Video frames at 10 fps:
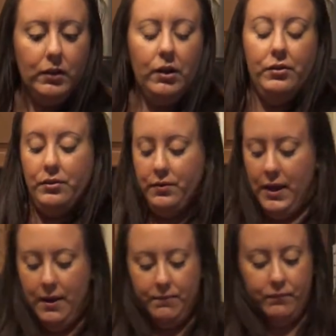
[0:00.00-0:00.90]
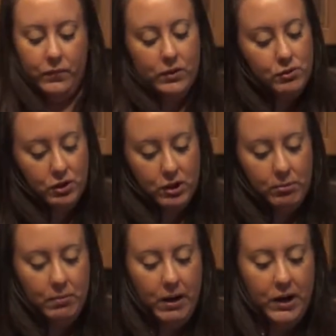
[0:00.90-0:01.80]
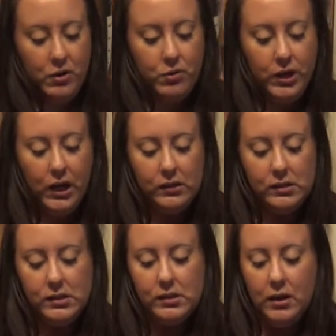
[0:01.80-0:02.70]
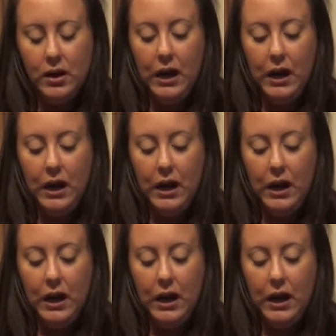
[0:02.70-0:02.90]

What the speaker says: Other than that, those are gonna be my ingredients.